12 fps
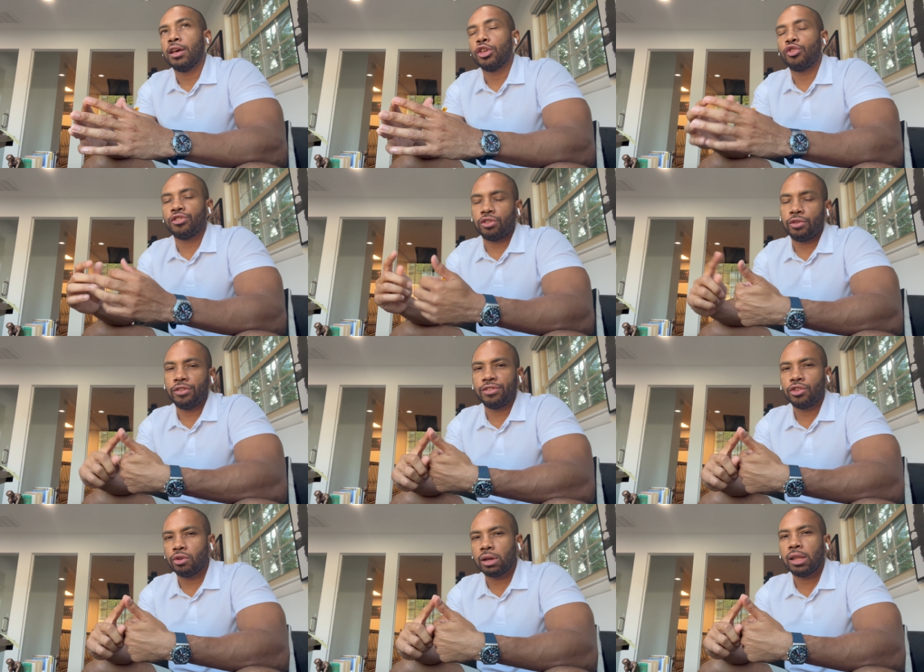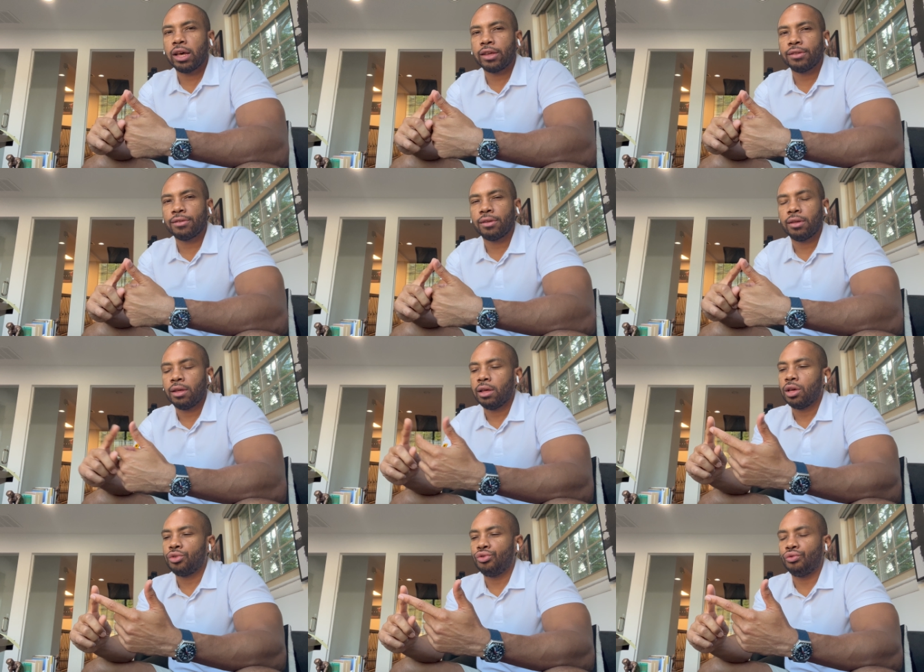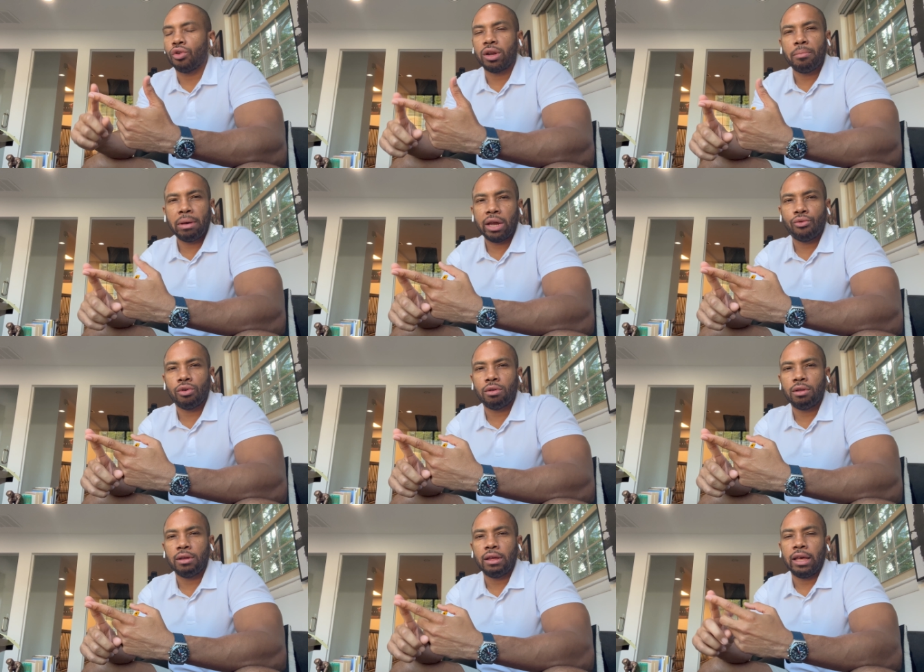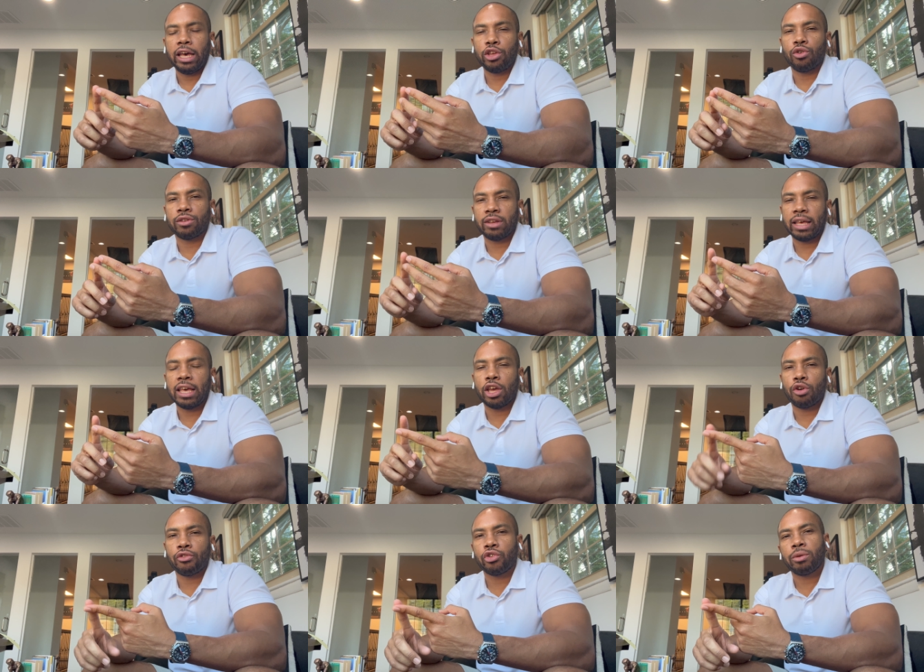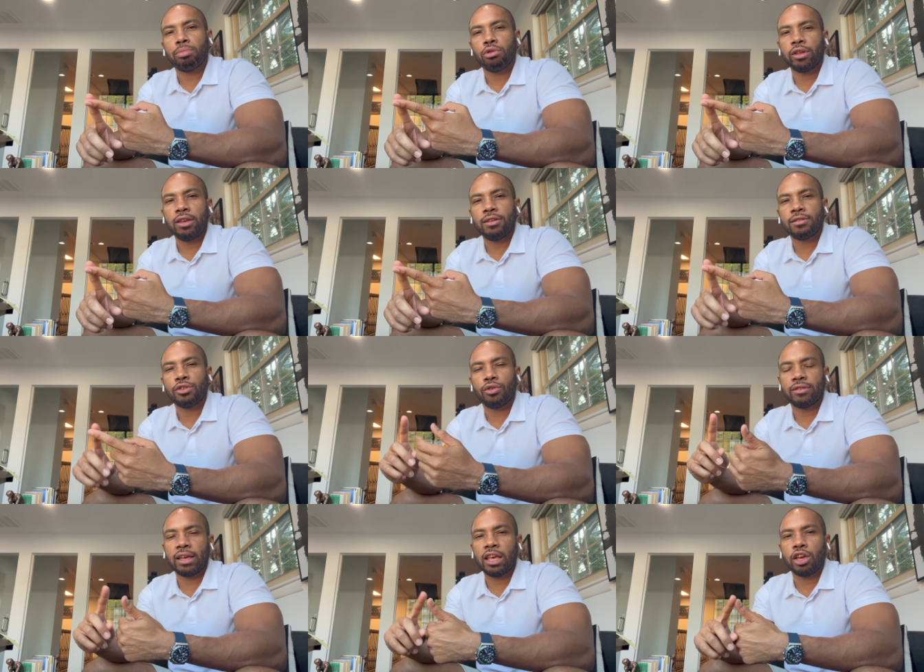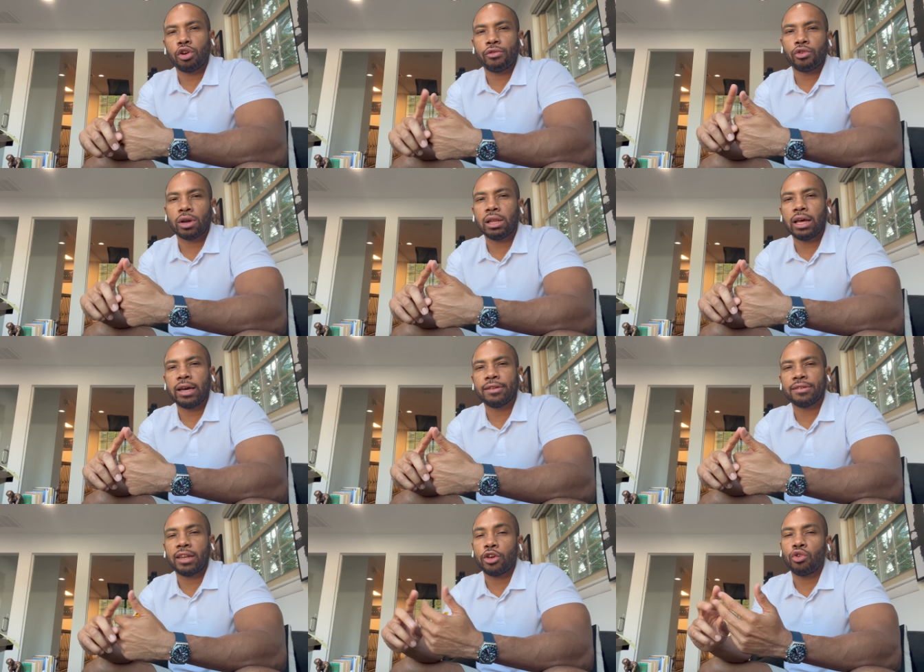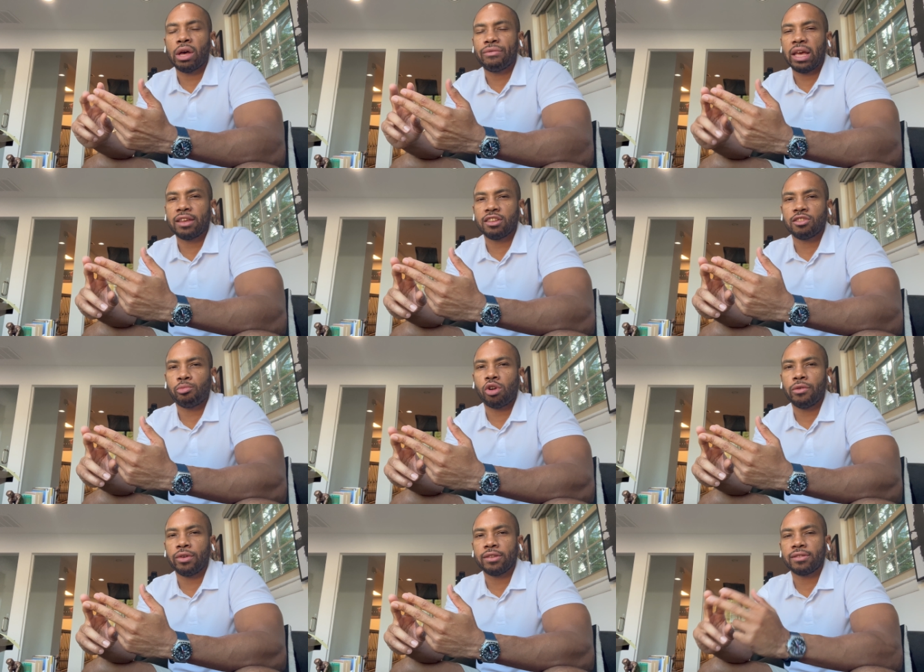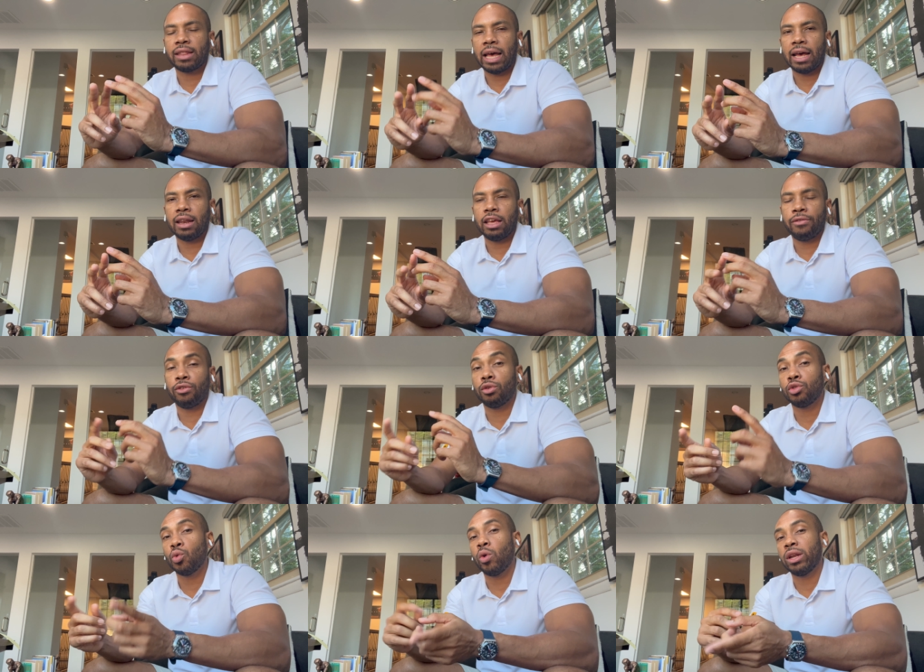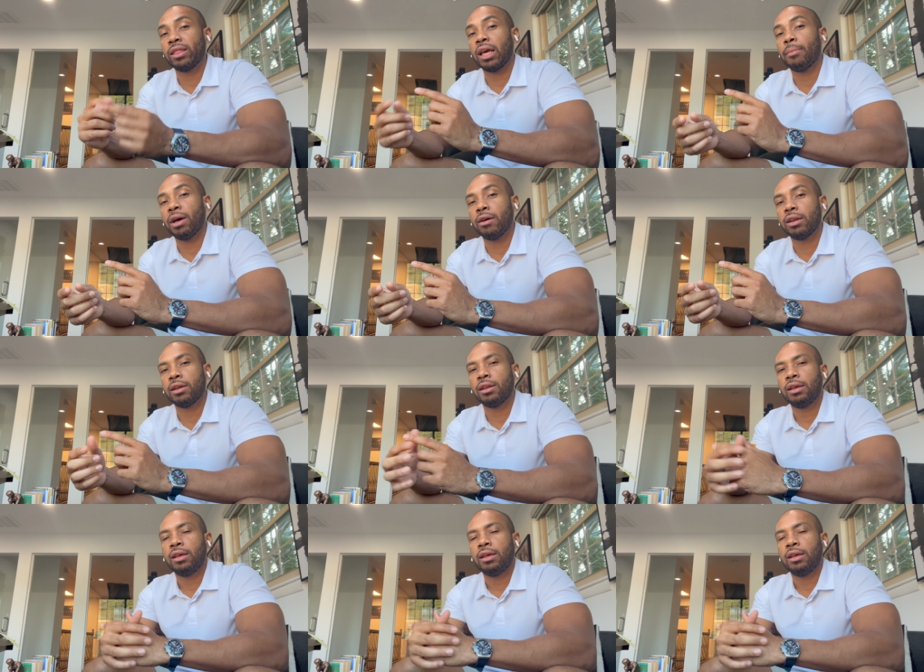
You're servicing your clients, you're running payroll, and you're taking care of your employees, you're taking care of your clients, and now you have excess profits that if you don't do anything about it,